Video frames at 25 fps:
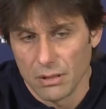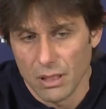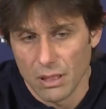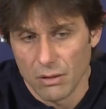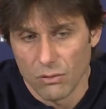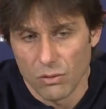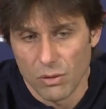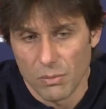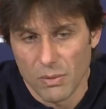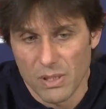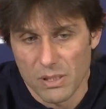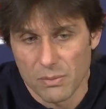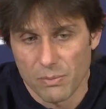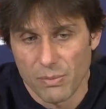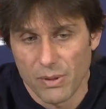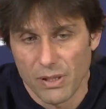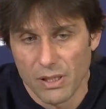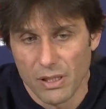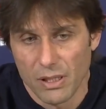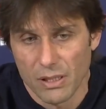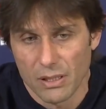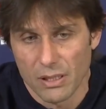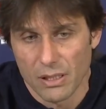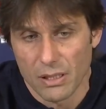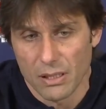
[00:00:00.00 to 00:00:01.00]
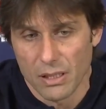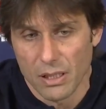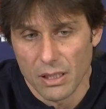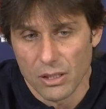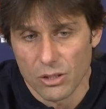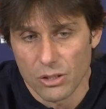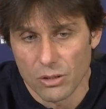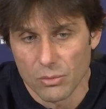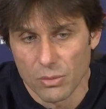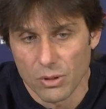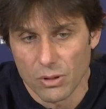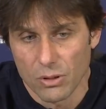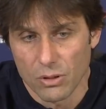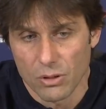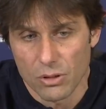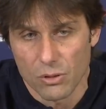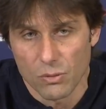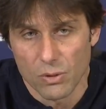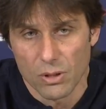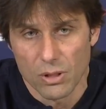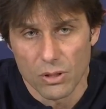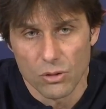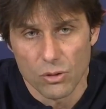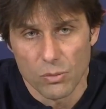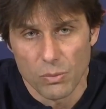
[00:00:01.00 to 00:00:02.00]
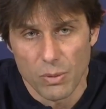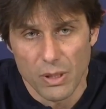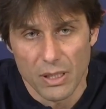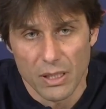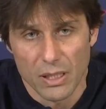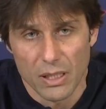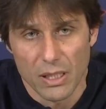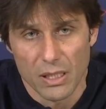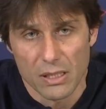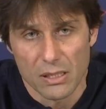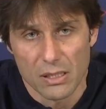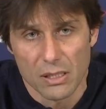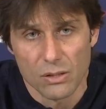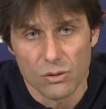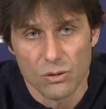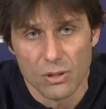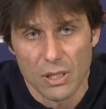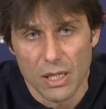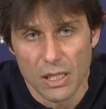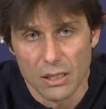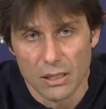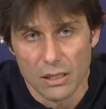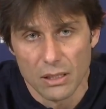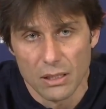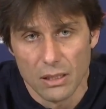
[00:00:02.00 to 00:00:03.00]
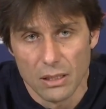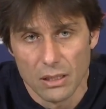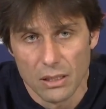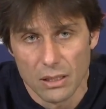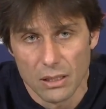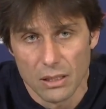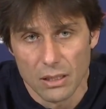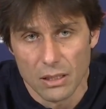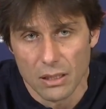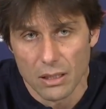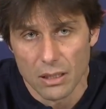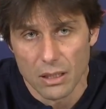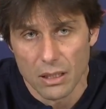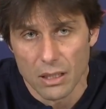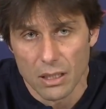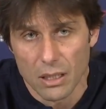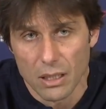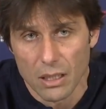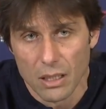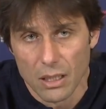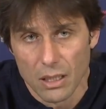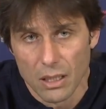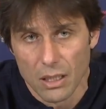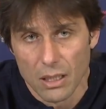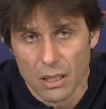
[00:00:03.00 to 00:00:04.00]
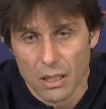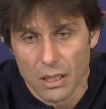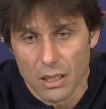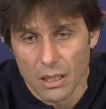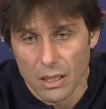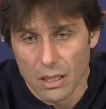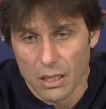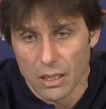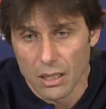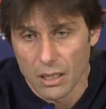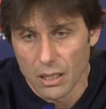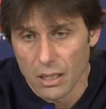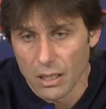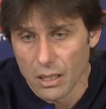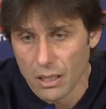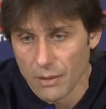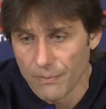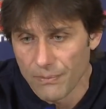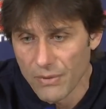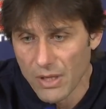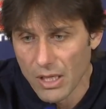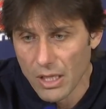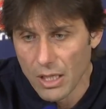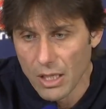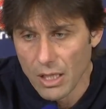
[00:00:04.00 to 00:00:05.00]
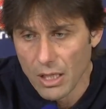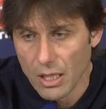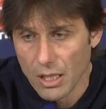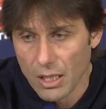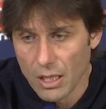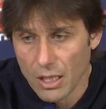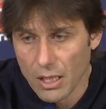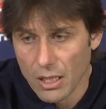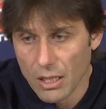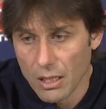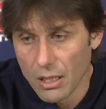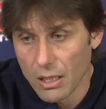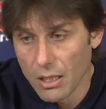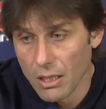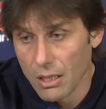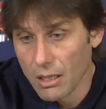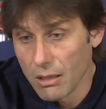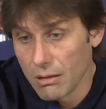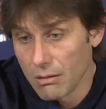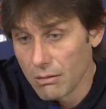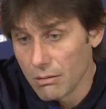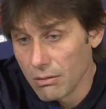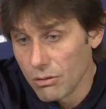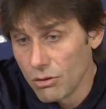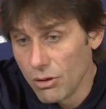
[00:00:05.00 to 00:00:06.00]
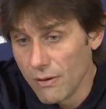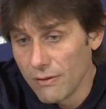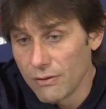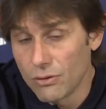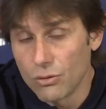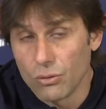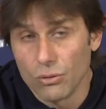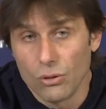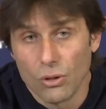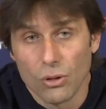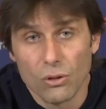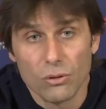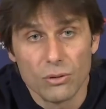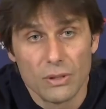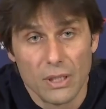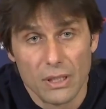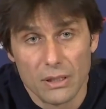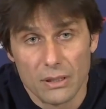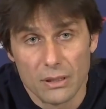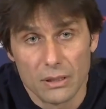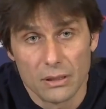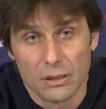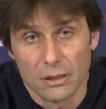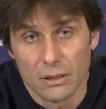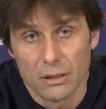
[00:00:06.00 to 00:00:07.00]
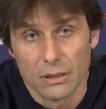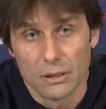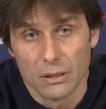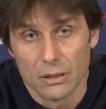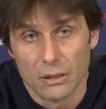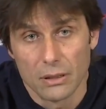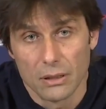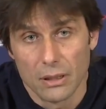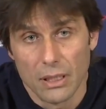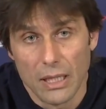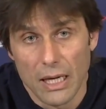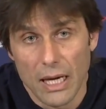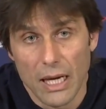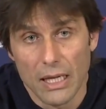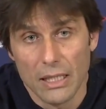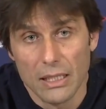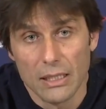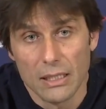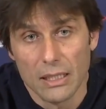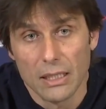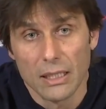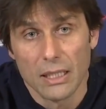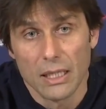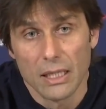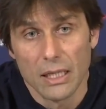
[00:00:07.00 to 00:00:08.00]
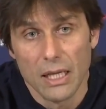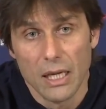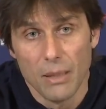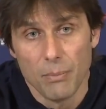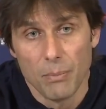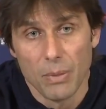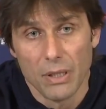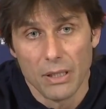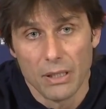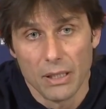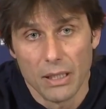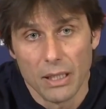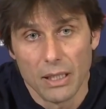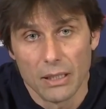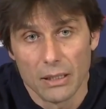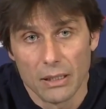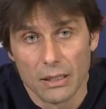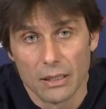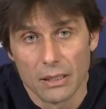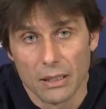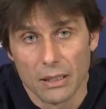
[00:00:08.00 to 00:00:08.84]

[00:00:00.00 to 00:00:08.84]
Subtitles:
we must pay great attention, because when you play against United, you have to know that anything can happen, and